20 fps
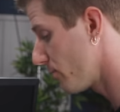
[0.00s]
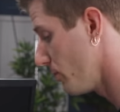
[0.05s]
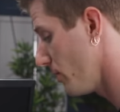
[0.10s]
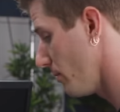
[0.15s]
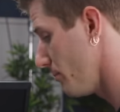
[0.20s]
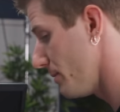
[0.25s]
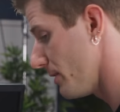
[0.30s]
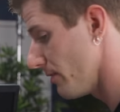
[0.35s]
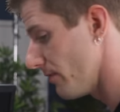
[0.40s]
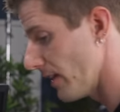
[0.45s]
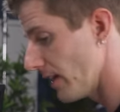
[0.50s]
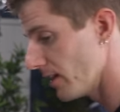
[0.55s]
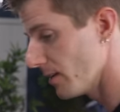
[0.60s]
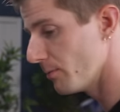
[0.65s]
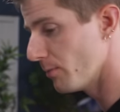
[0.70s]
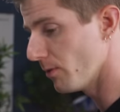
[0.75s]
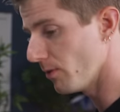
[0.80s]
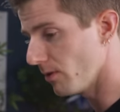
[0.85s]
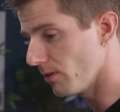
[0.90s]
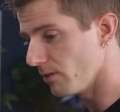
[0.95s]
will be
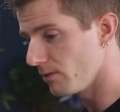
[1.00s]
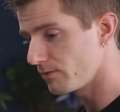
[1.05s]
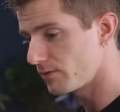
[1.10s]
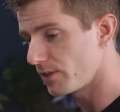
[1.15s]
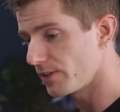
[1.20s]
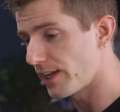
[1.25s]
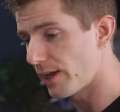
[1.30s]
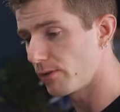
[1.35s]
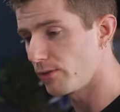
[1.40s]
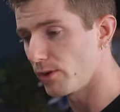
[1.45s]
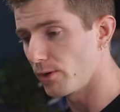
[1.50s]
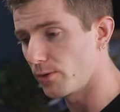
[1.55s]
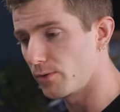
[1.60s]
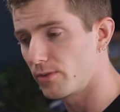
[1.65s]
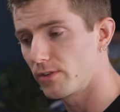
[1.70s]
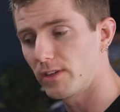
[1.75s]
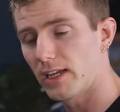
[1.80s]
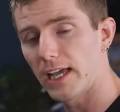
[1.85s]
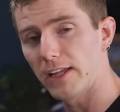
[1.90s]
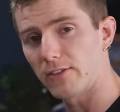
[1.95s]
available to
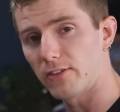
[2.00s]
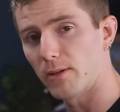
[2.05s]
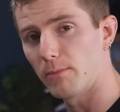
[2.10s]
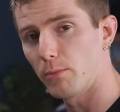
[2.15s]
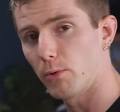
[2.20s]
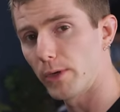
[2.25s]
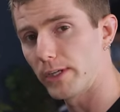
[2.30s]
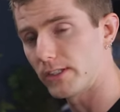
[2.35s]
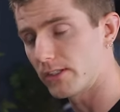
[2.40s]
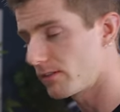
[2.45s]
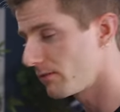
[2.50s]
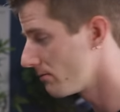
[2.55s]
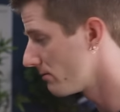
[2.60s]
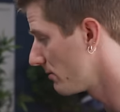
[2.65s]
download at some point.